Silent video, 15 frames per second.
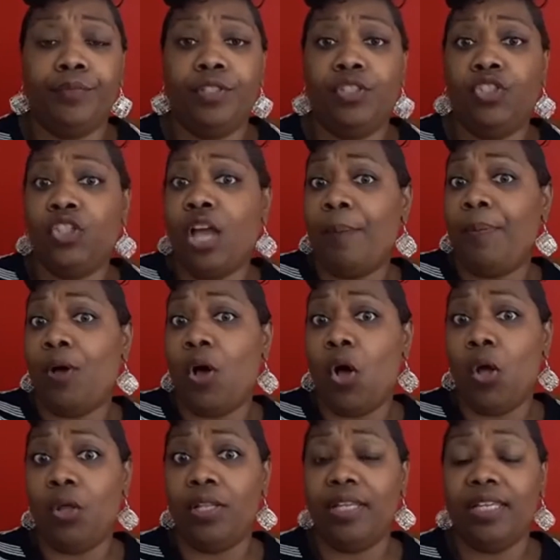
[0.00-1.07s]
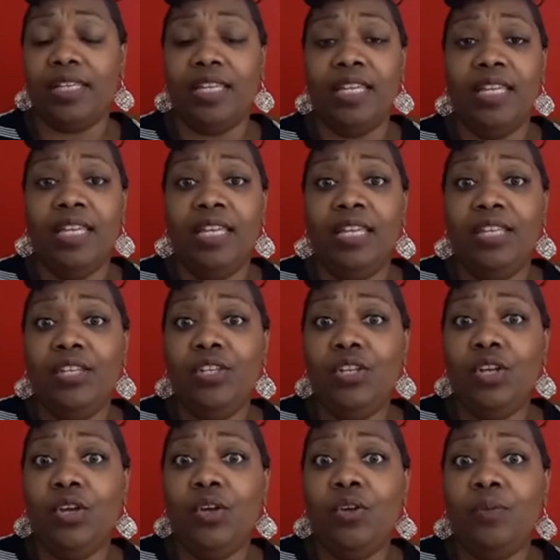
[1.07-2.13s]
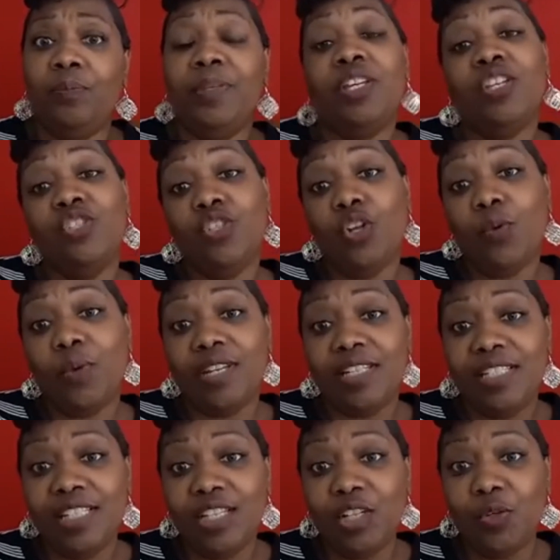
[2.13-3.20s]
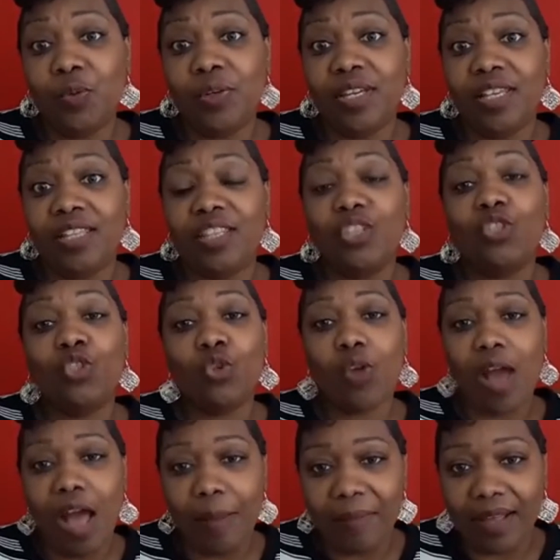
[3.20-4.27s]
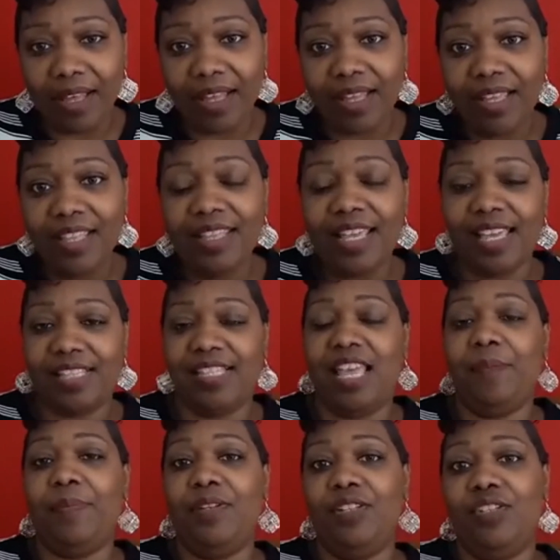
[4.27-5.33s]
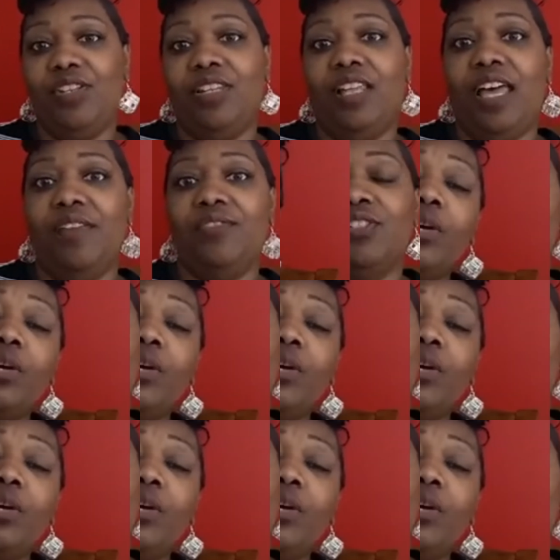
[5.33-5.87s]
shopaholic, because you don't want to deal with the trauma that has happened in your life.